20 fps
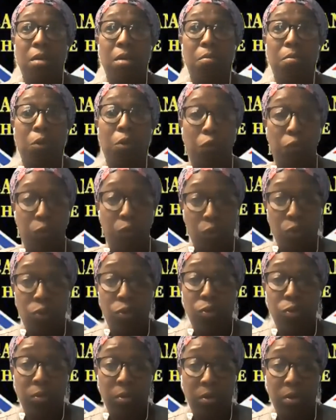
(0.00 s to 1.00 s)

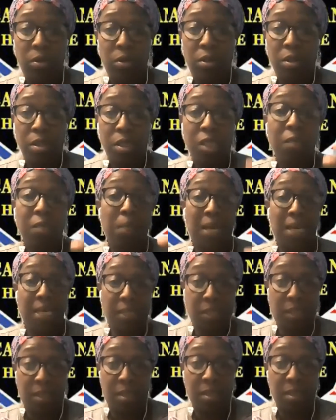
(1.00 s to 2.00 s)
Maroon
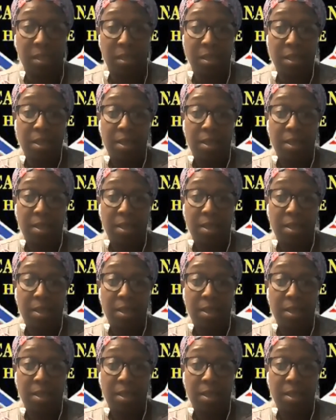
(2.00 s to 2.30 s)
spaces